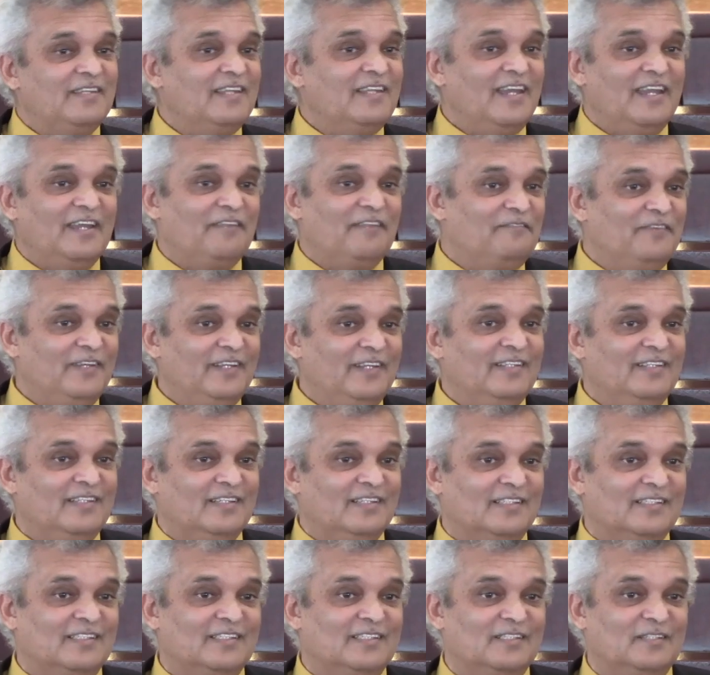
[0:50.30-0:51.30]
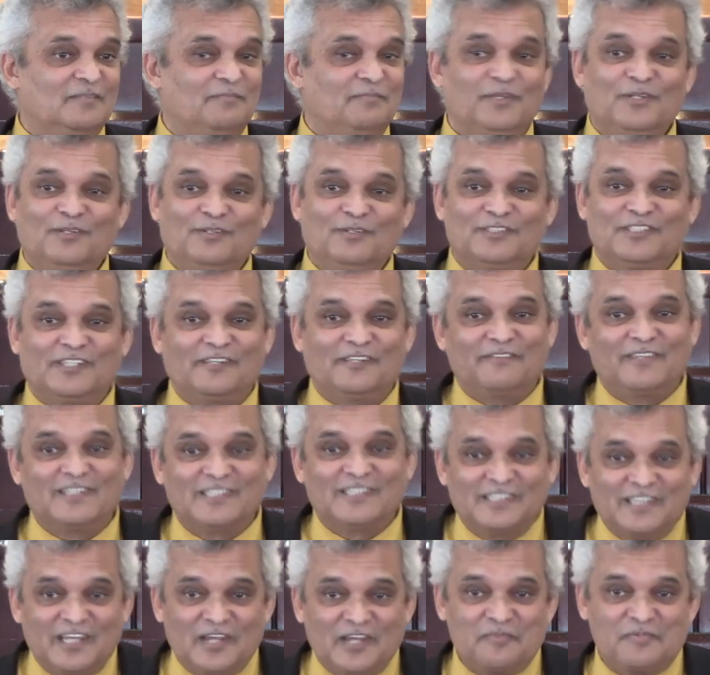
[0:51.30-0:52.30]
Adventists because of the
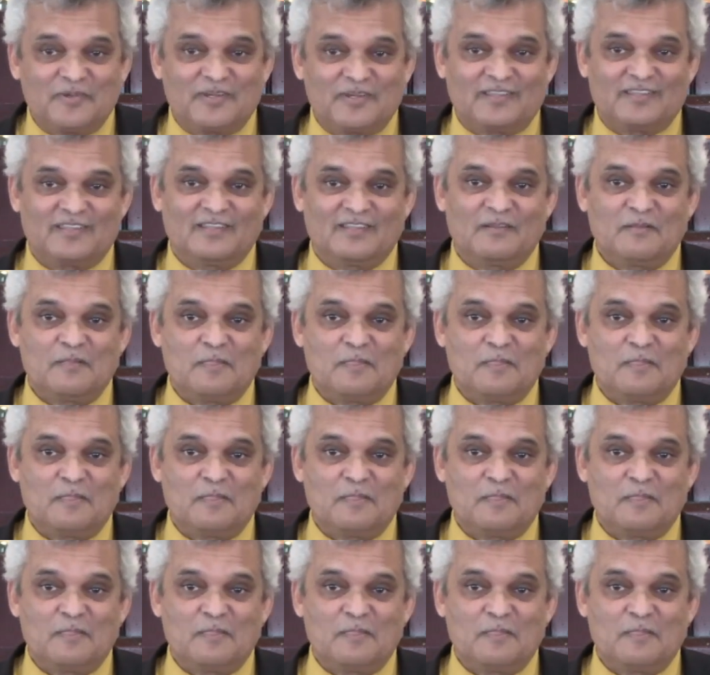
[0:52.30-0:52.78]
Sabbath.